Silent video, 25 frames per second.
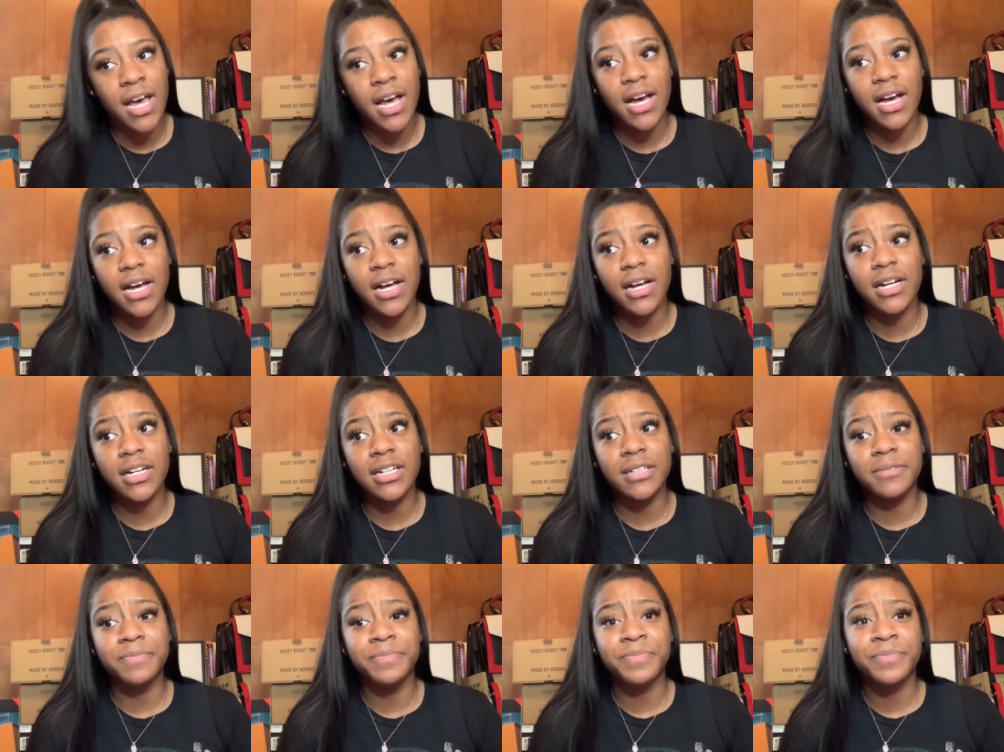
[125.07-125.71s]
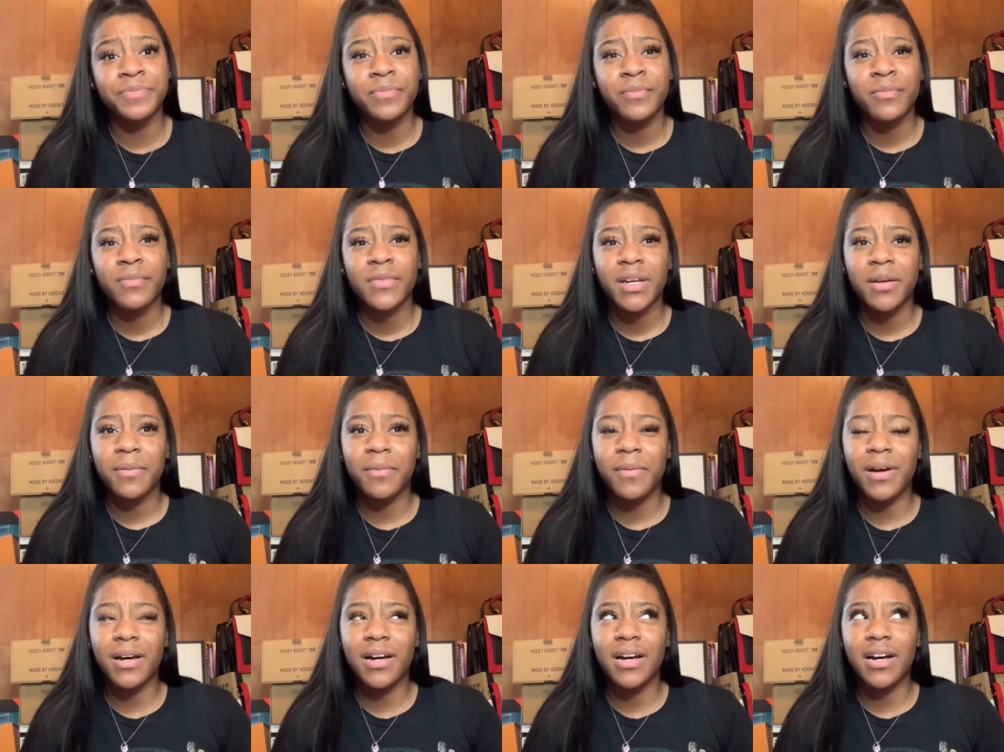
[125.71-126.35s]
um,
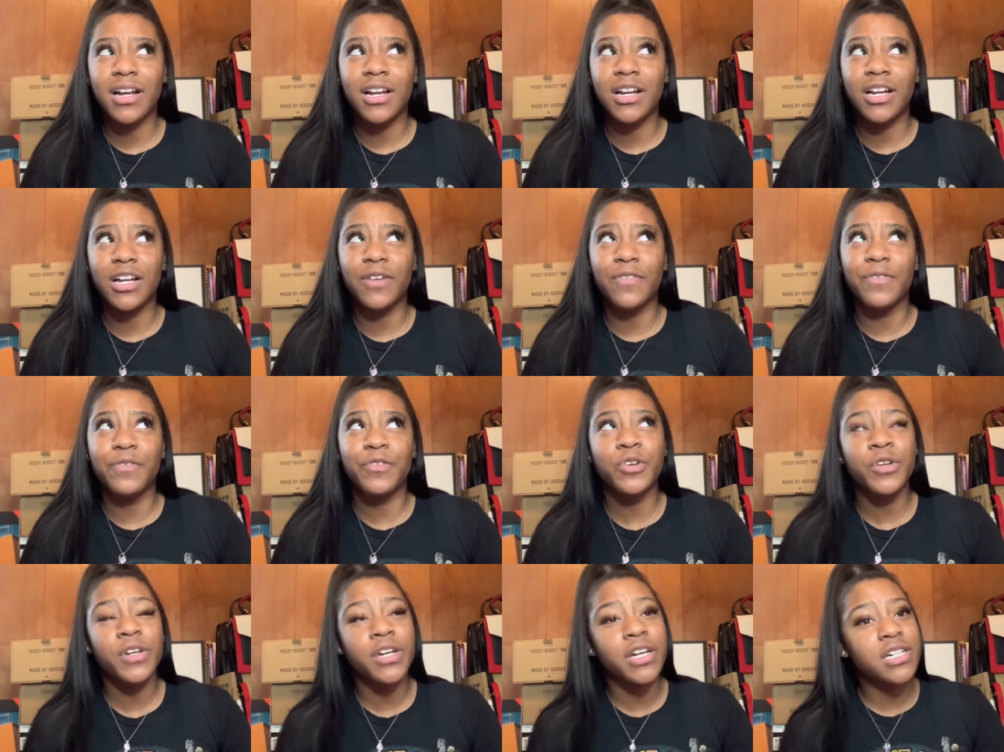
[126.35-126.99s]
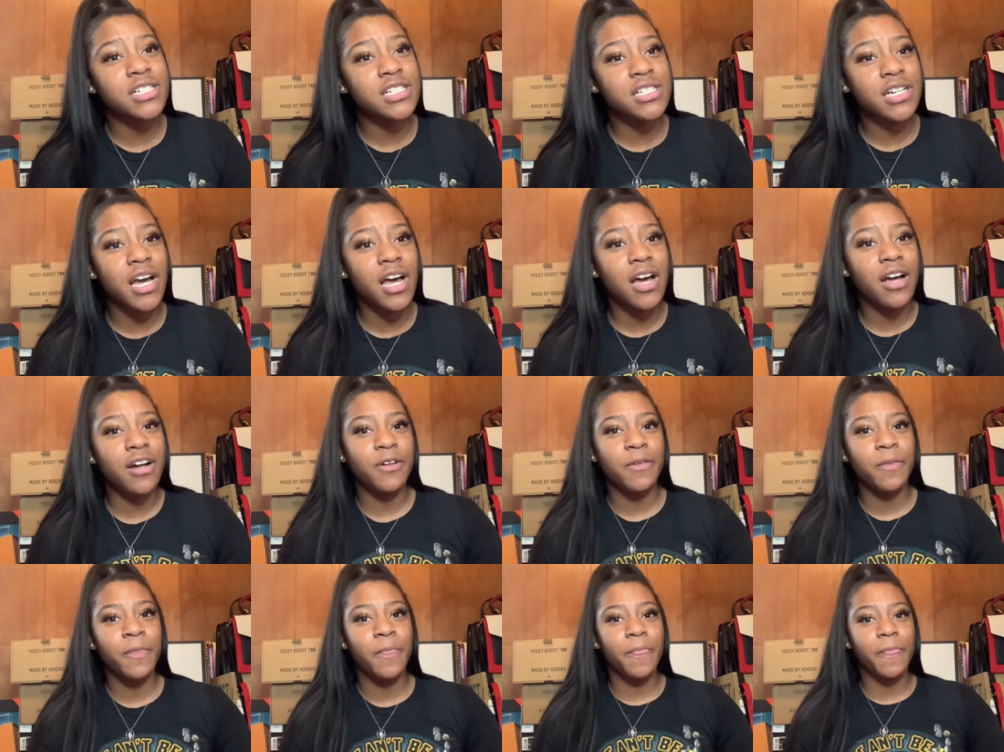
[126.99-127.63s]
a few years
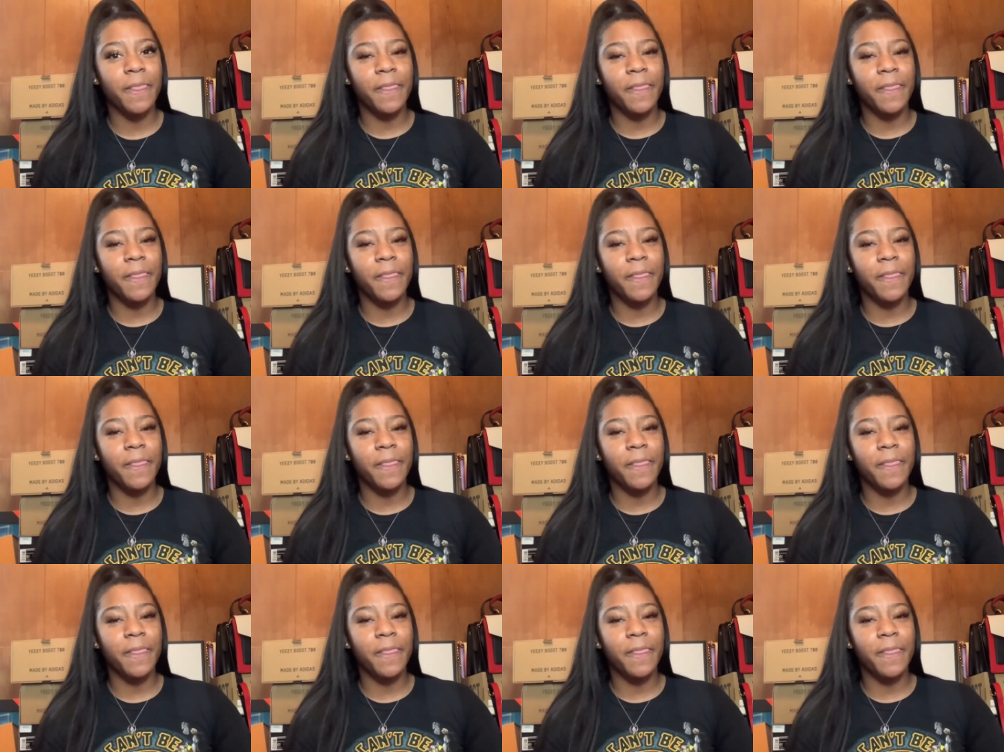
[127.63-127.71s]
ago.